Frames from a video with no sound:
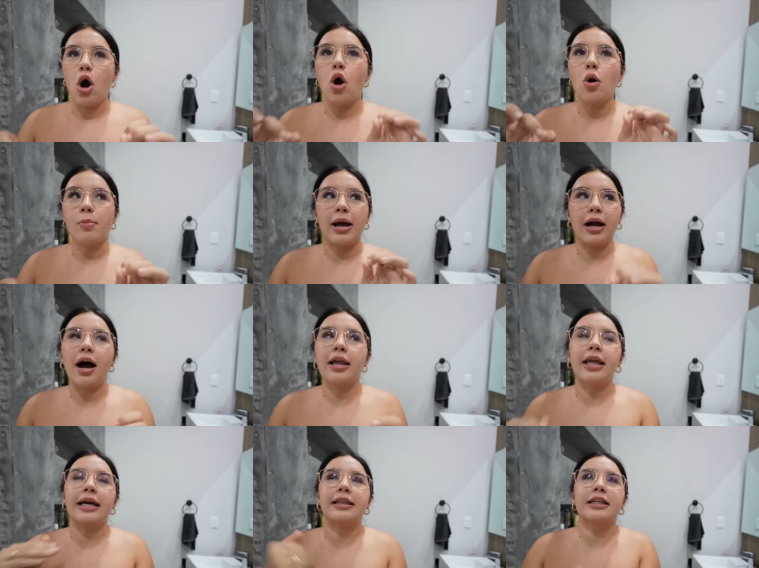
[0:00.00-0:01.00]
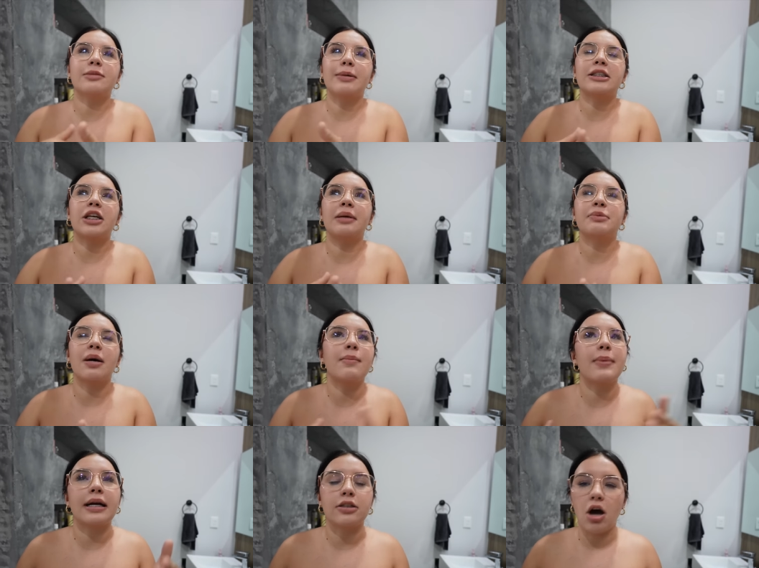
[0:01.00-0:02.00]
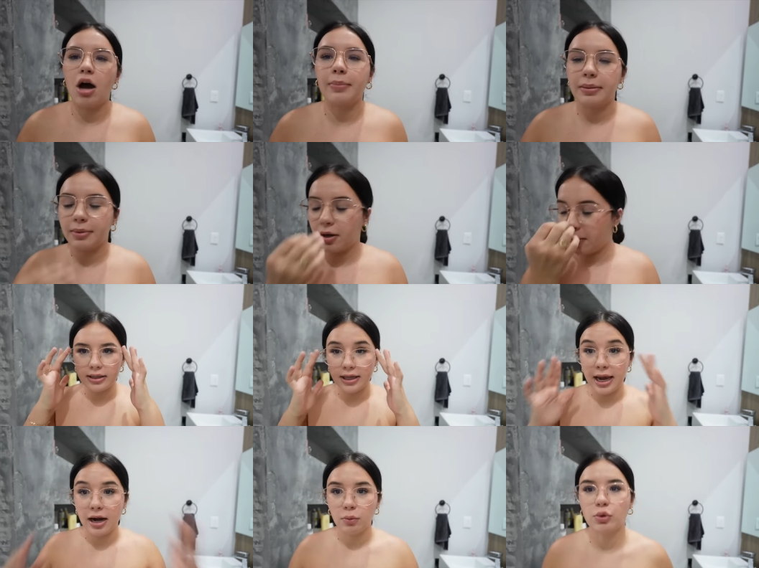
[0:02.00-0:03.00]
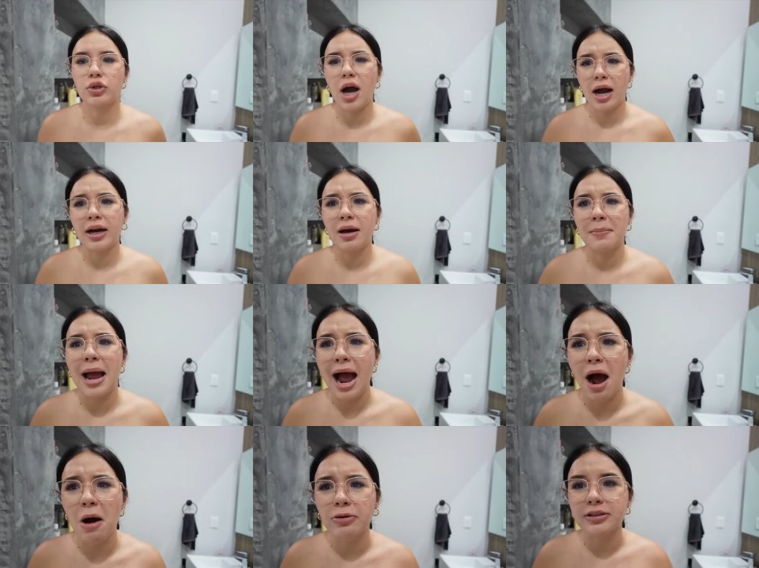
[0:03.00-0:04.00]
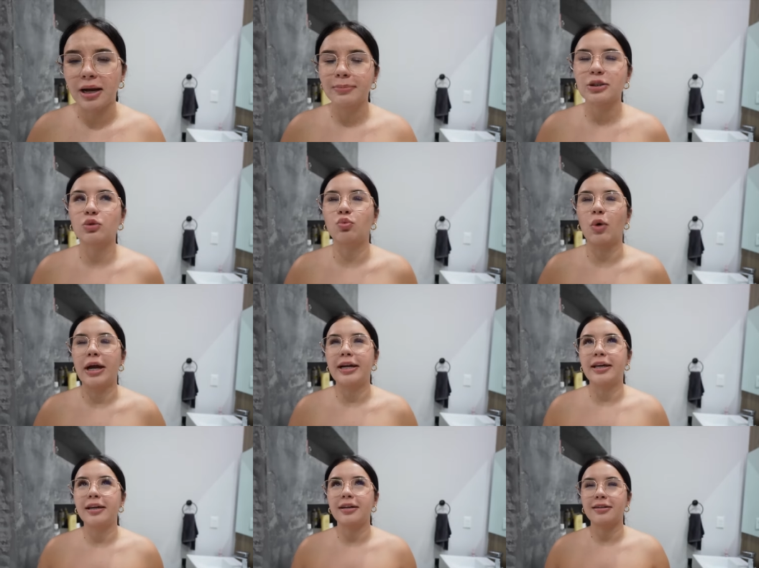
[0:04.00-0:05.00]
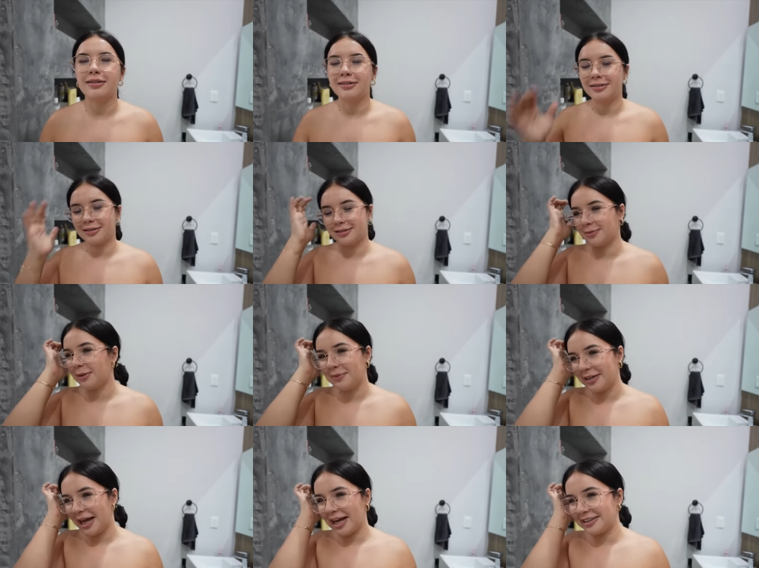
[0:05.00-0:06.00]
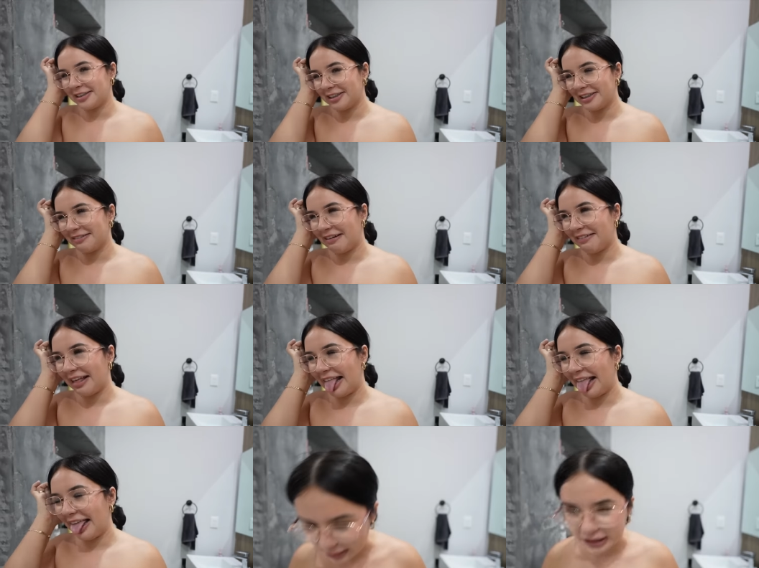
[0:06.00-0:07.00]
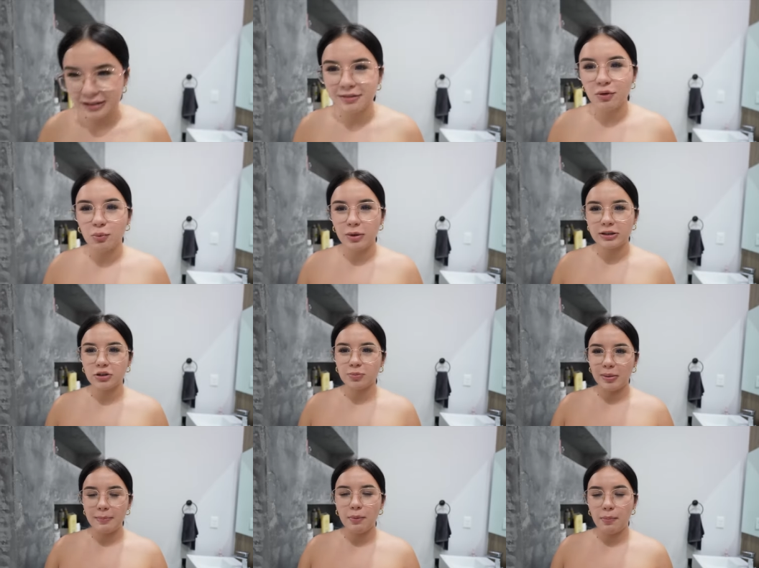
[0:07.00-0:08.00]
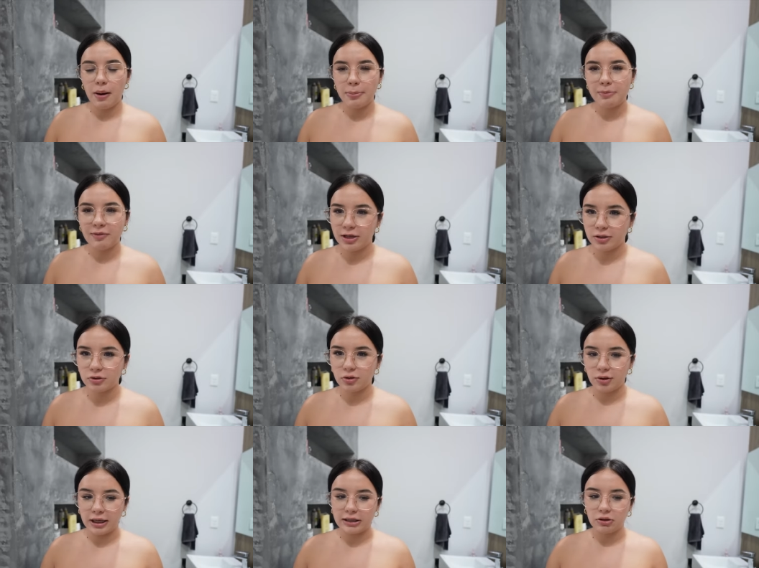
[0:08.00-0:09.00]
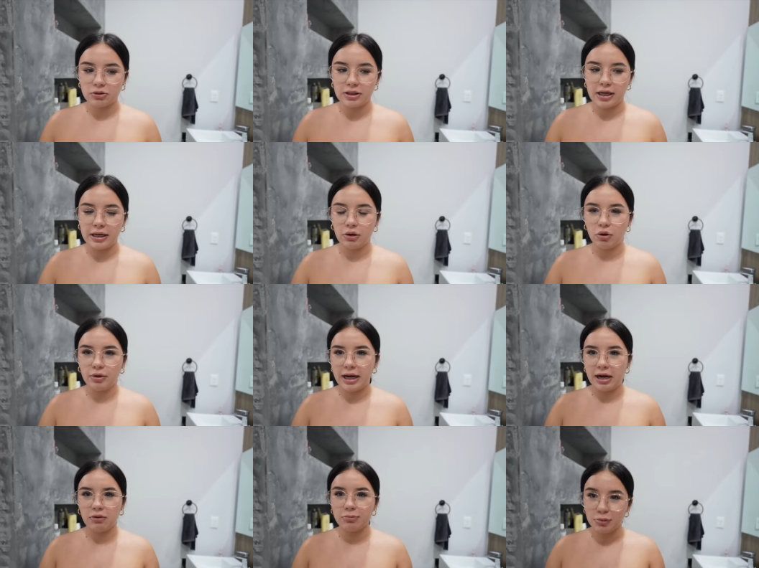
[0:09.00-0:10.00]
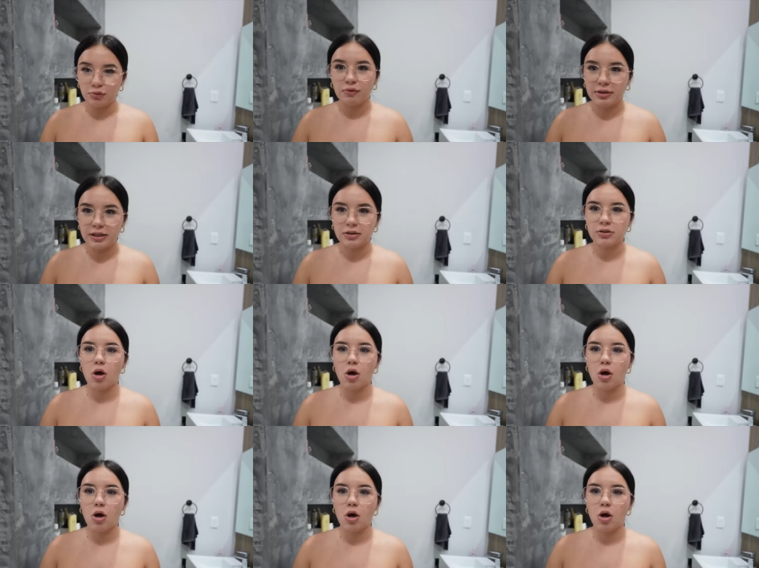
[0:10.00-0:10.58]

Oh, my God. Like, this bitch keeps coming back to haunt me, bro. And the hair will not come out. I'm just waiting this might be nasty. You guys ever watch those pimple popping videos or like those ingrown hair removal videos?